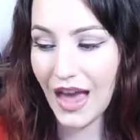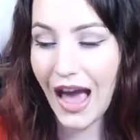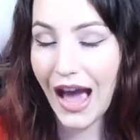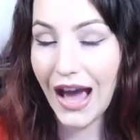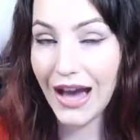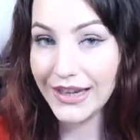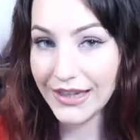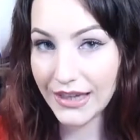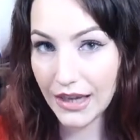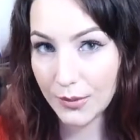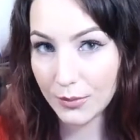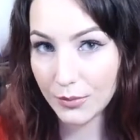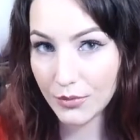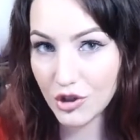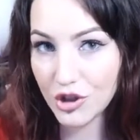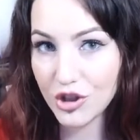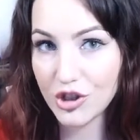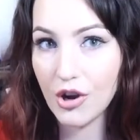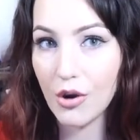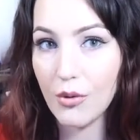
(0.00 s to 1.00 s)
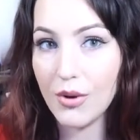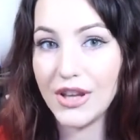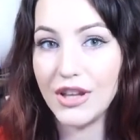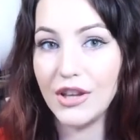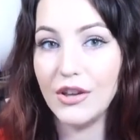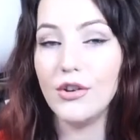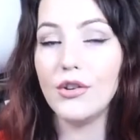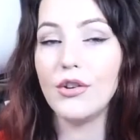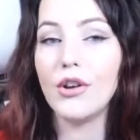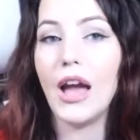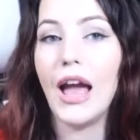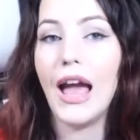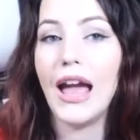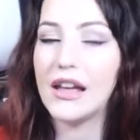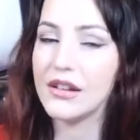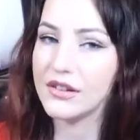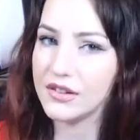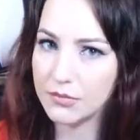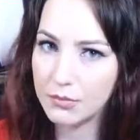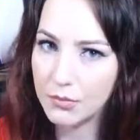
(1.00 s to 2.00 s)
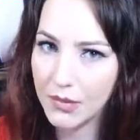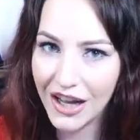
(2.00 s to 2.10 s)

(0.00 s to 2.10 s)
I am showing you as